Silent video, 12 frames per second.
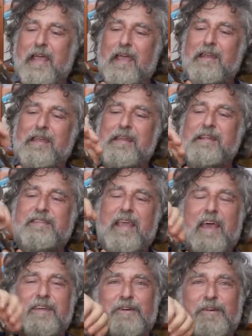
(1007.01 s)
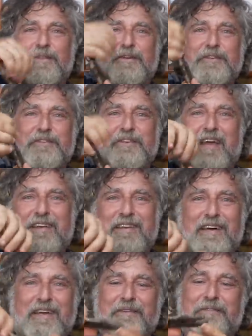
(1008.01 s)
And in its handle, there's a
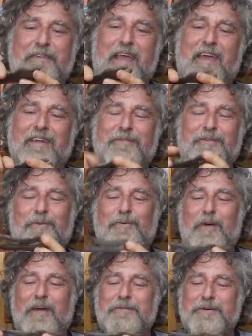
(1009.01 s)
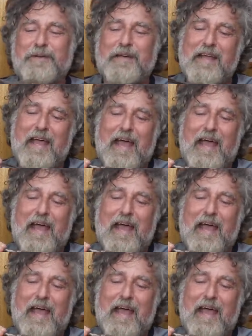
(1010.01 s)
jackknife and a screwdriver.